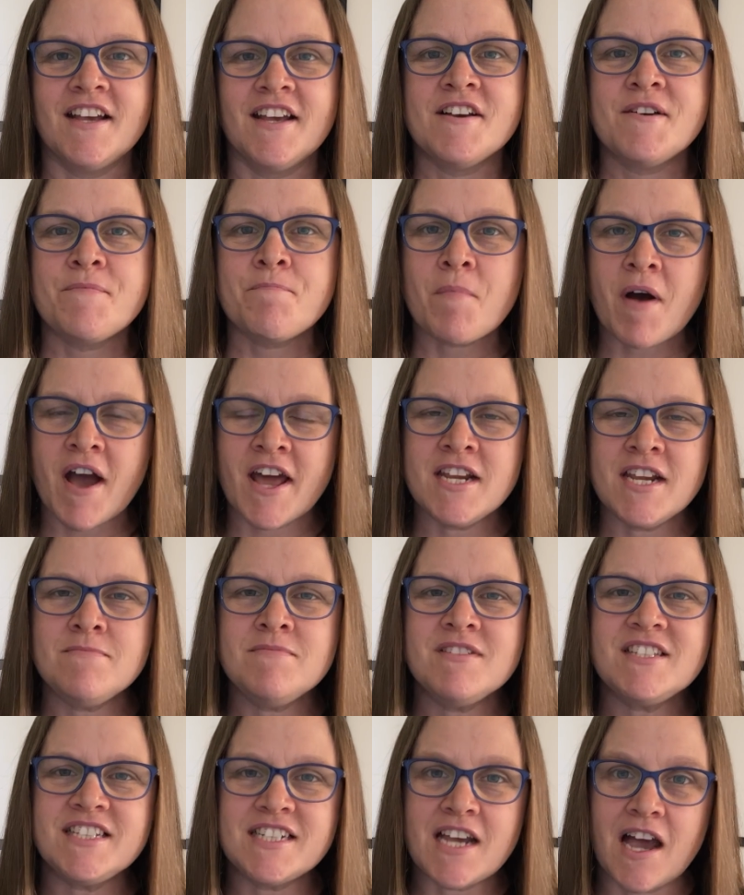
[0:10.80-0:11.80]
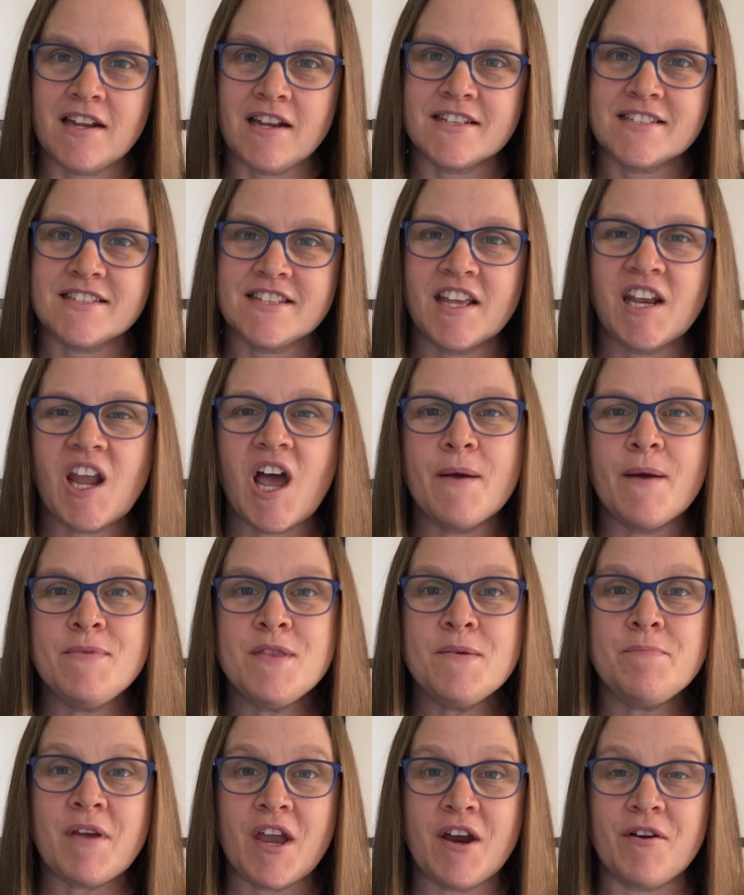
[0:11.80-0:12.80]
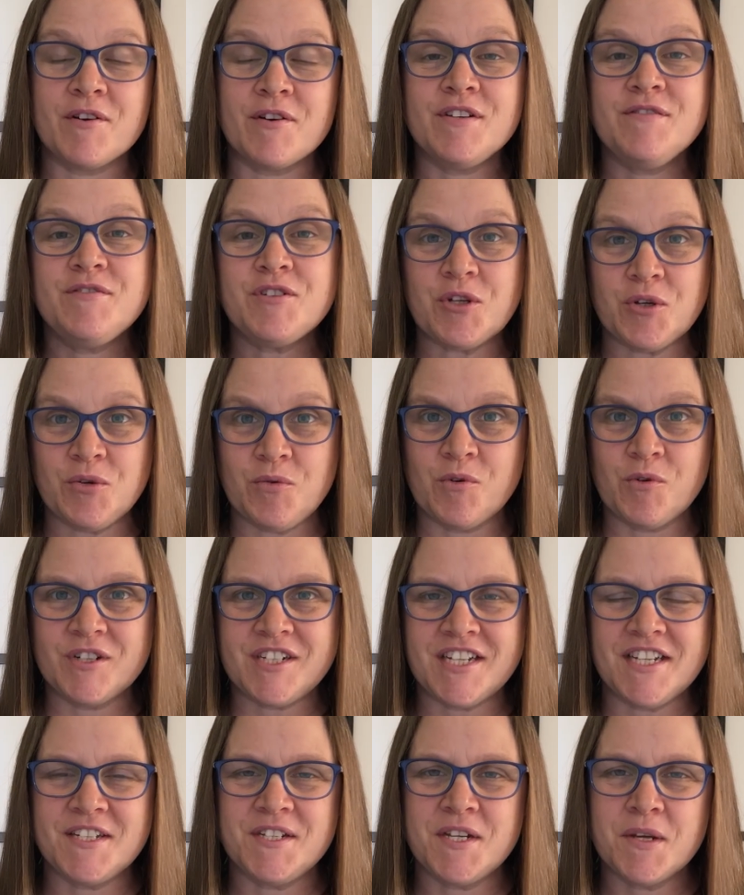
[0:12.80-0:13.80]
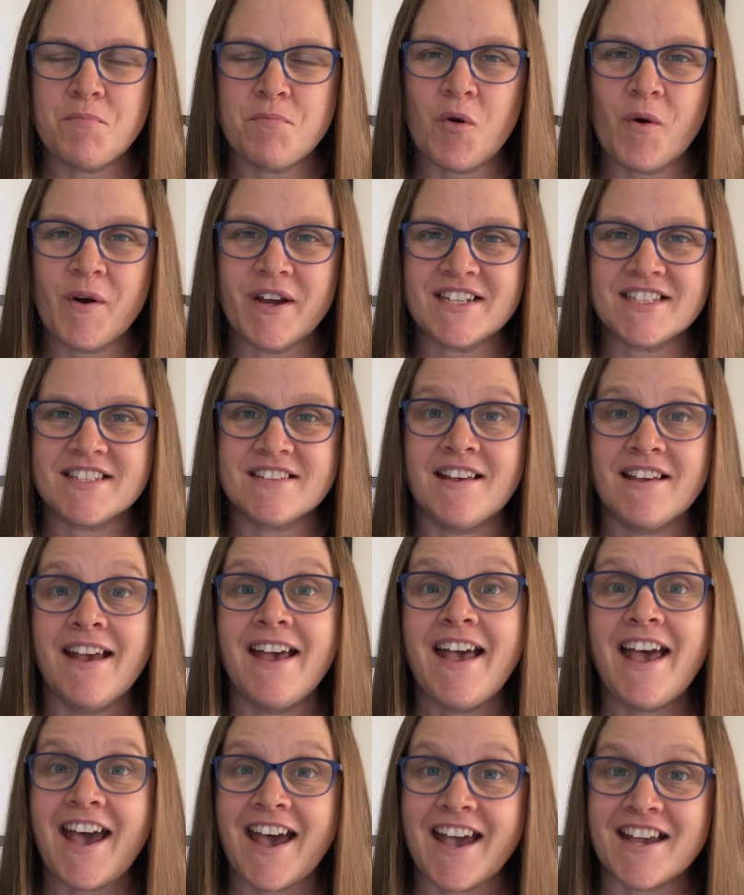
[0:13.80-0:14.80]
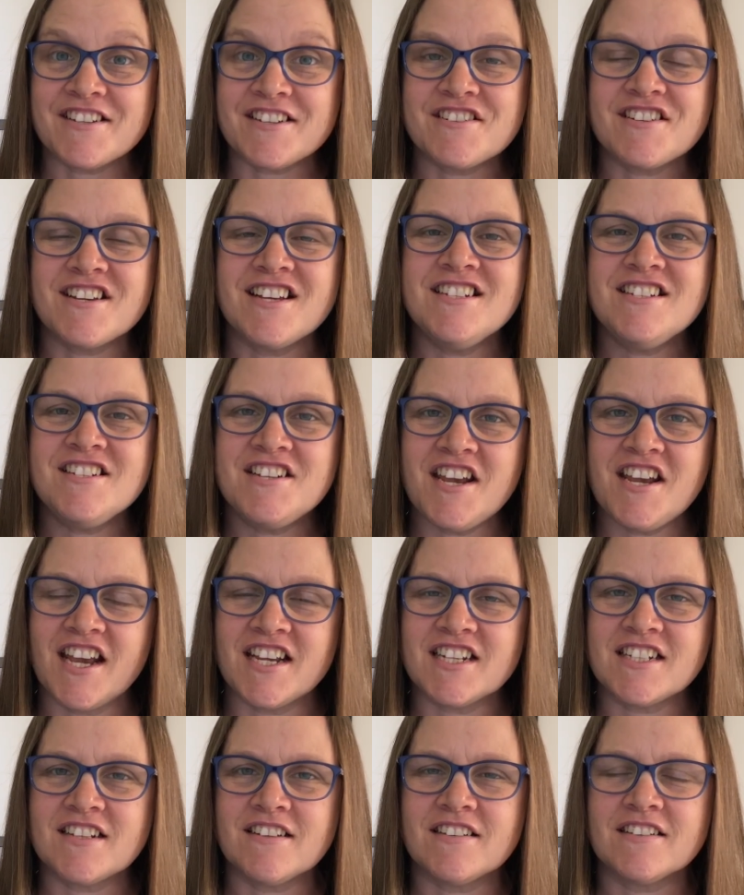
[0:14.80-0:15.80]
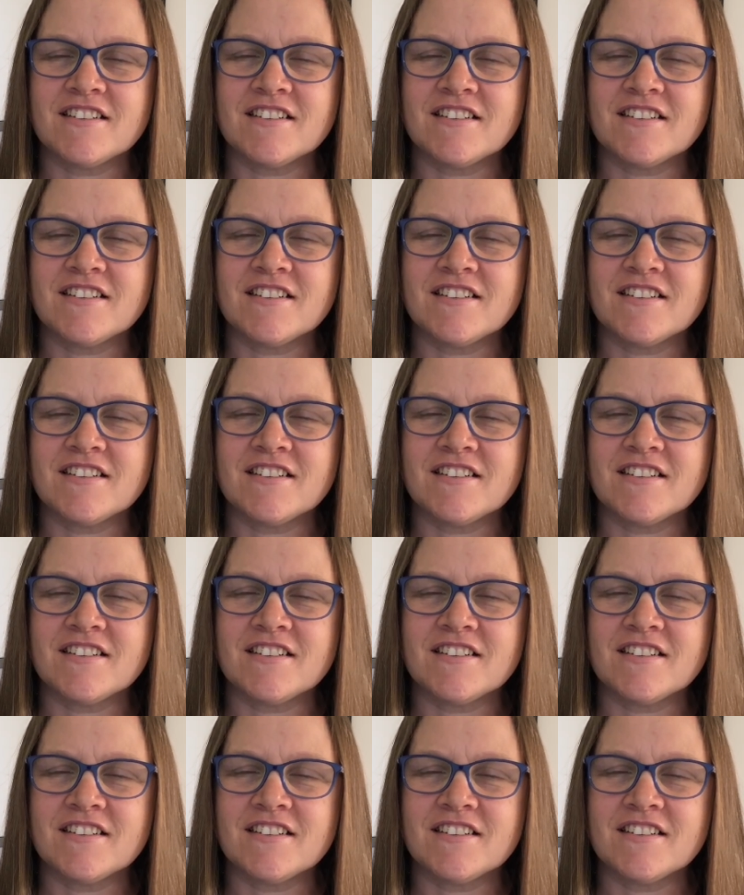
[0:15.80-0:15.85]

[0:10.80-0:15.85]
My name is Dallas and I'm the parent of two autistic boys, Ash and Jet.